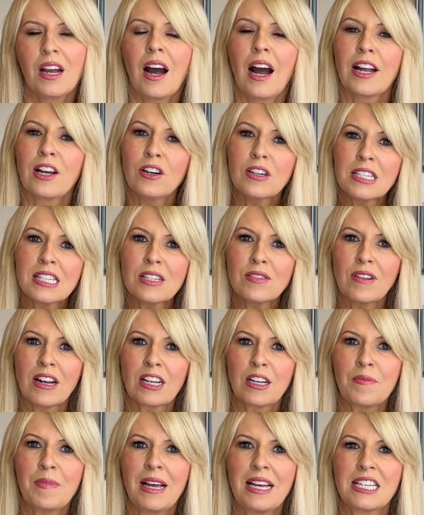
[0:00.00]
I also
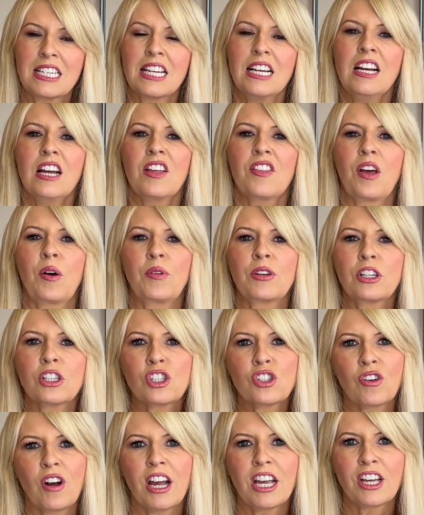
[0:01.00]
recommend that when you're
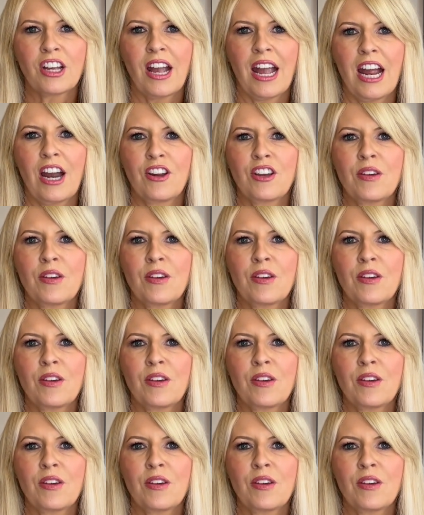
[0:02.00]
drying your hair,